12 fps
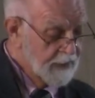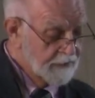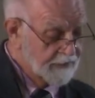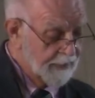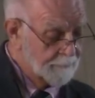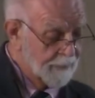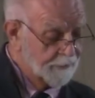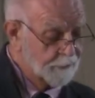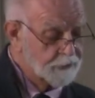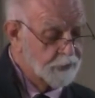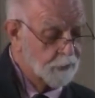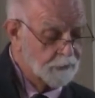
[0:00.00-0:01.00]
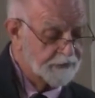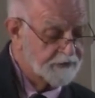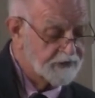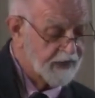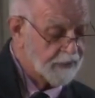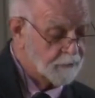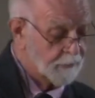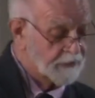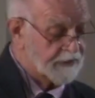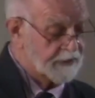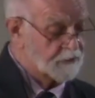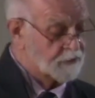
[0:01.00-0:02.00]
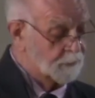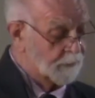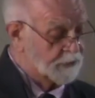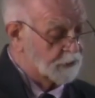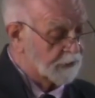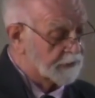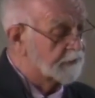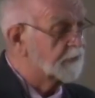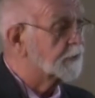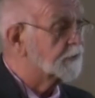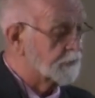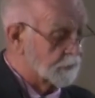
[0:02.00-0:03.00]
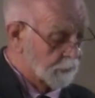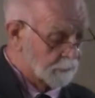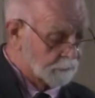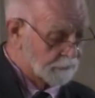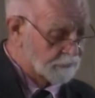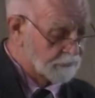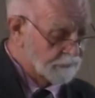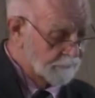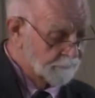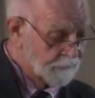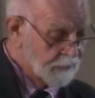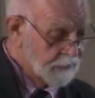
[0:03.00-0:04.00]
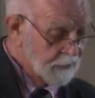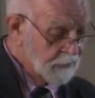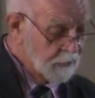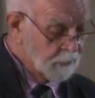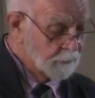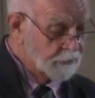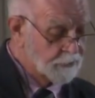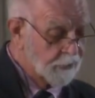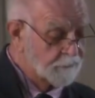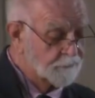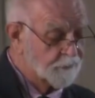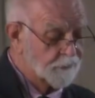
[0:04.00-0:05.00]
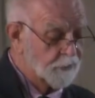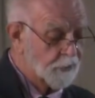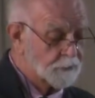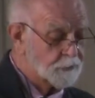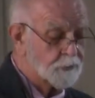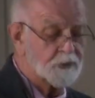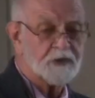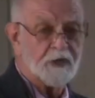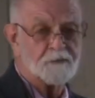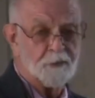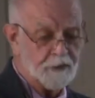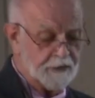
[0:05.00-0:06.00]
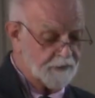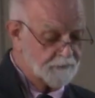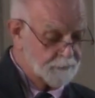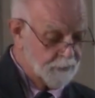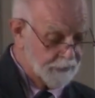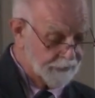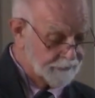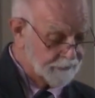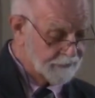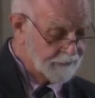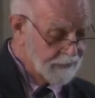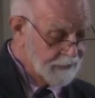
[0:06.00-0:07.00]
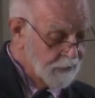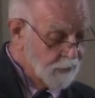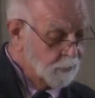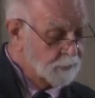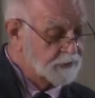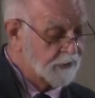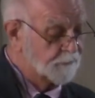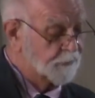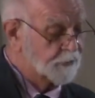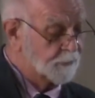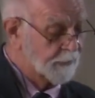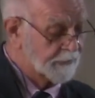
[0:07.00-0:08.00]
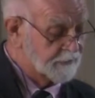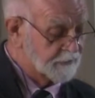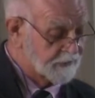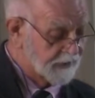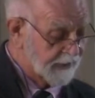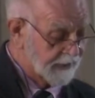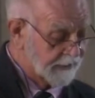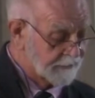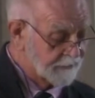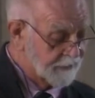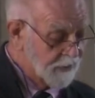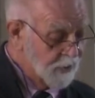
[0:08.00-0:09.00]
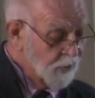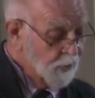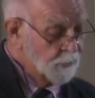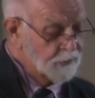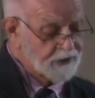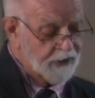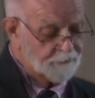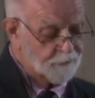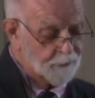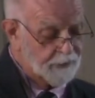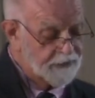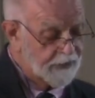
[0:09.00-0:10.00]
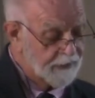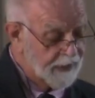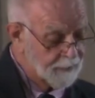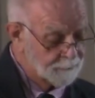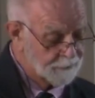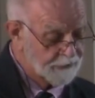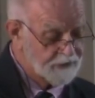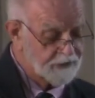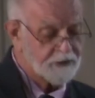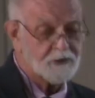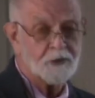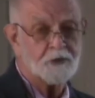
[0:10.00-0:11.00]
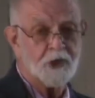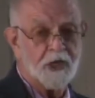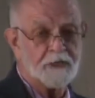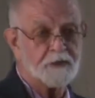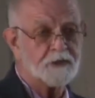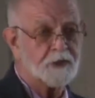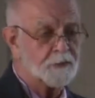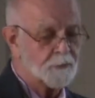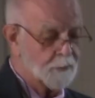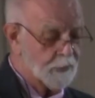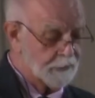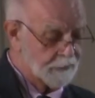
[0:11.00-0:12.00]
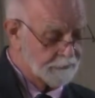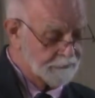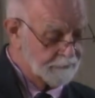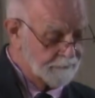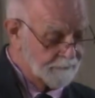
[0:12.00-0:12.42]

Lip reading: that mothers hold a sacred intuition in their souls, reserved for those who suffer to give birth, who suffer to understand, who suffer in their helplessness to change the world.